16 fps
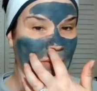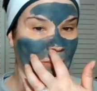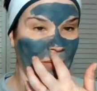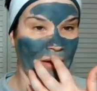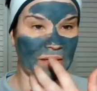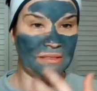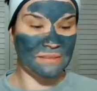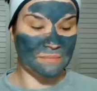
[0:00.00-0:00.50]
the
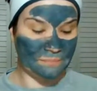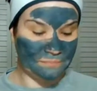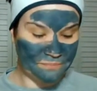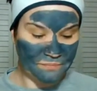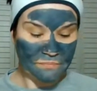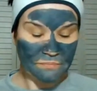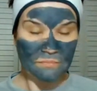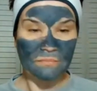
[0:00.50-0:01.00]
bonds.
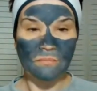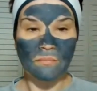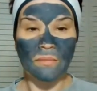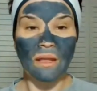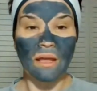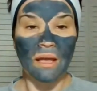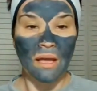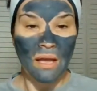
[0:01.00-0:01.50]

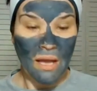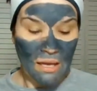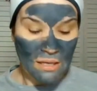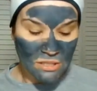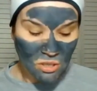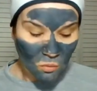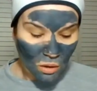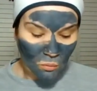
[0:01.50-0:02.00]

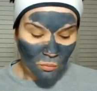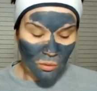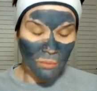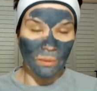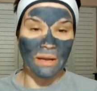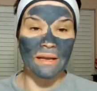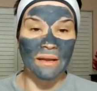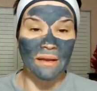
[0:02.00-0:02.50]
So while we're
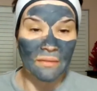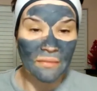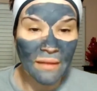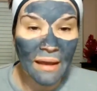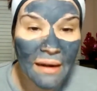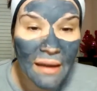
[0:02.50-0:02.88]
waiting on that,